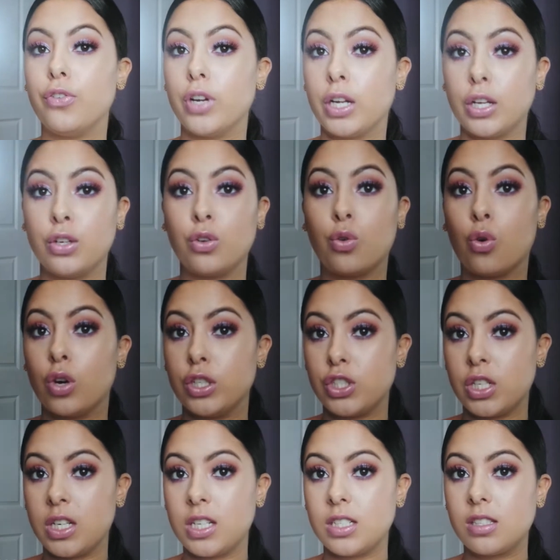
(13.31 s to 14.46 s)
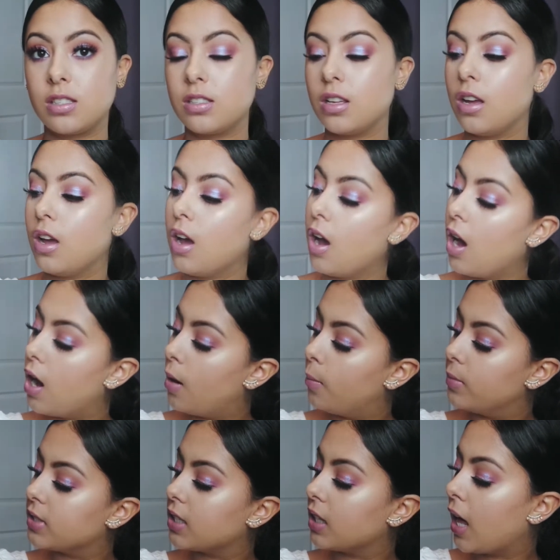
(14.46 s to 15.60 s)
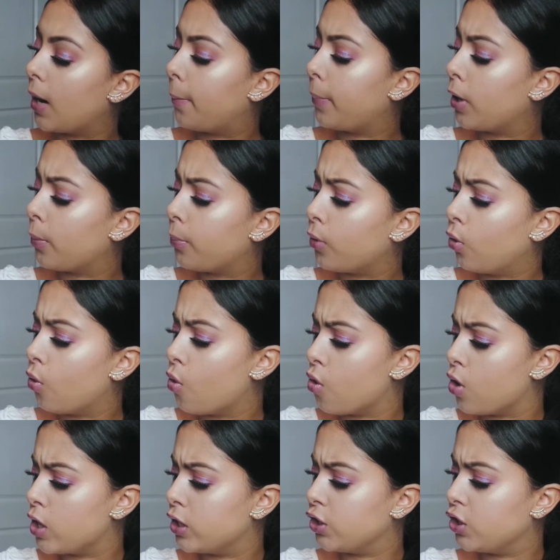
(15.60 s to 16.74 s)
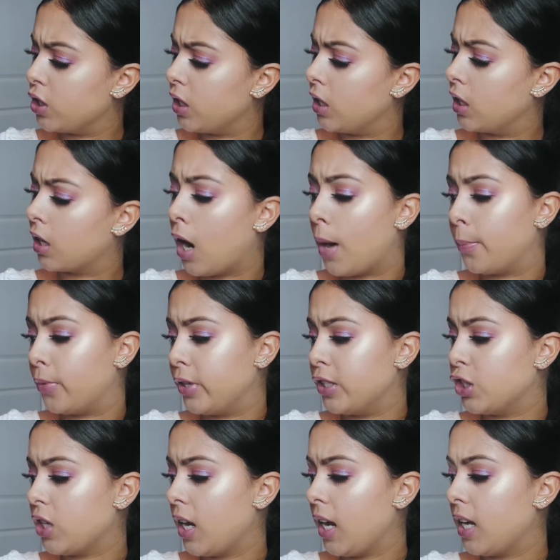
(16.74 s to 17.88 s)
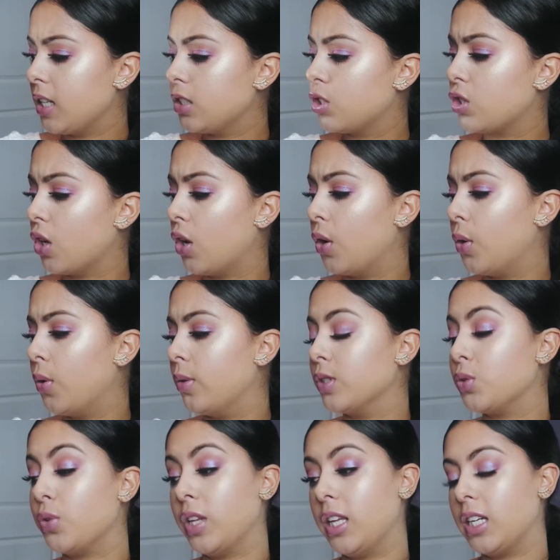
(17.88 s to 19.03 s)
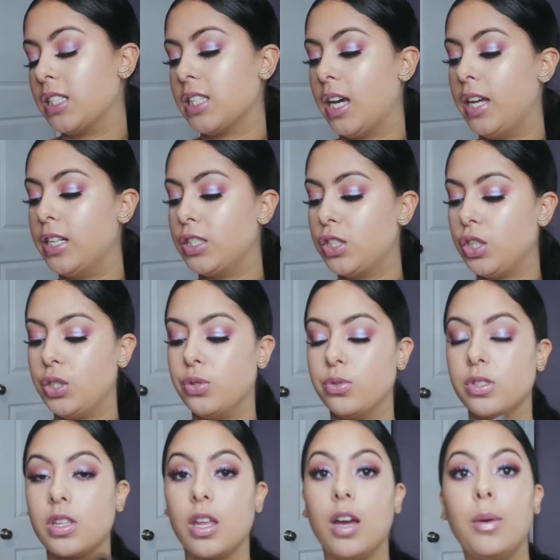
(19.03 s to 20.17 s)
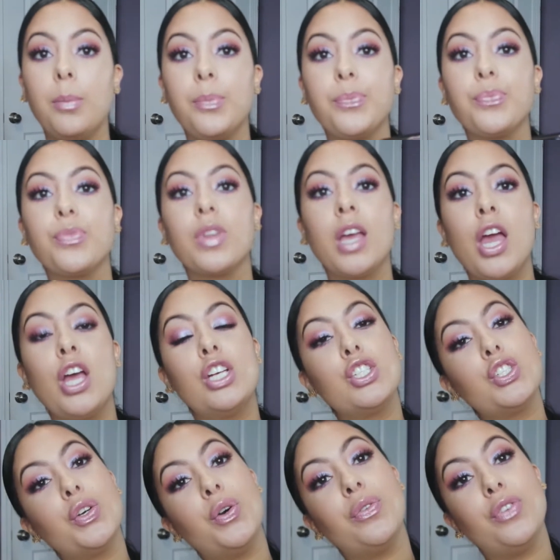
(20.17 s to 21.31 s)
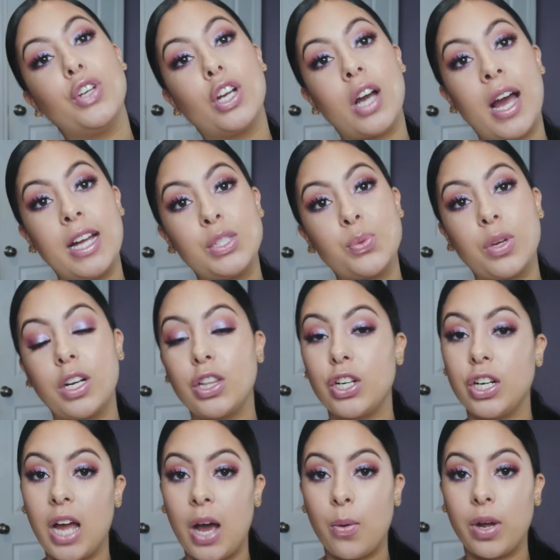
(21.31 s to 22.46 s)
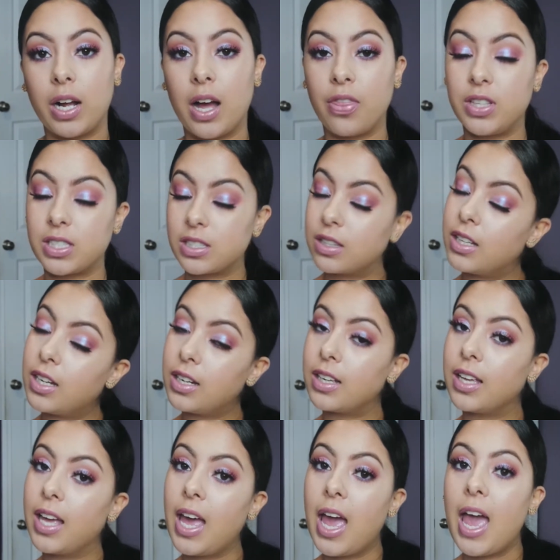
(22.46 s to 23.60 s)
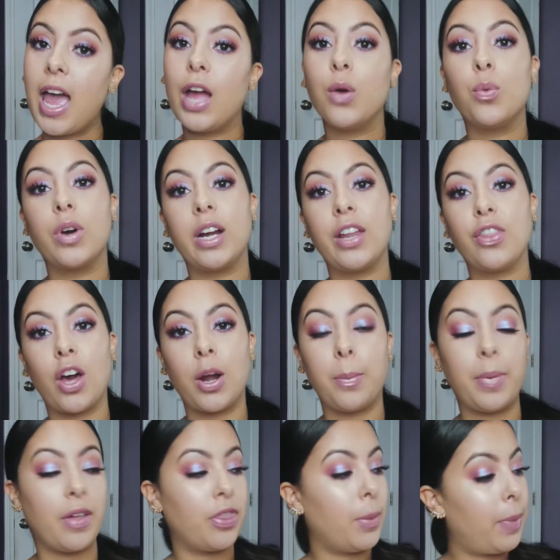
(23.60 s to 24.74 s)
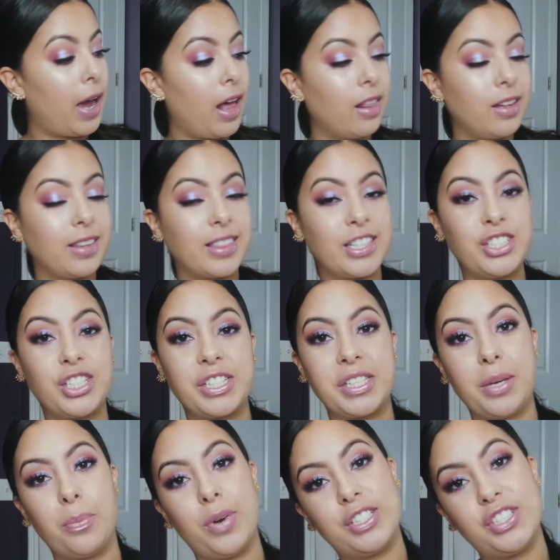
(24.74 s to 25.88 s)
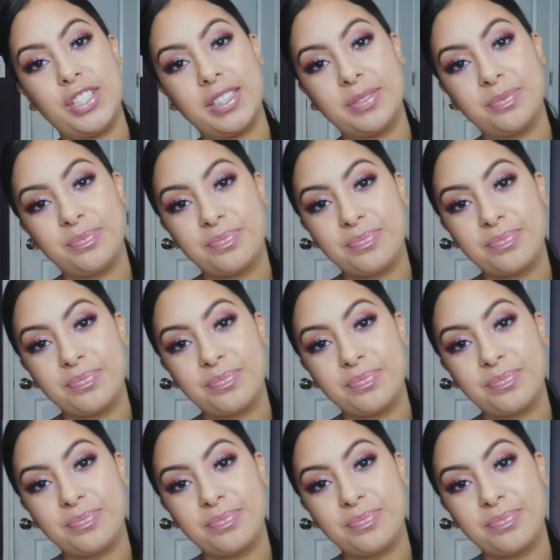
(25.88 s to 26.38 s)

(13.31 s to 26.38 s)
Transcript: freaking gorgeous. It's a lot of purple, orangey, coppery shades, so I was really excited to use them. So if you guys want to learn how I got this look and what I thought about the palette, then just keep watching.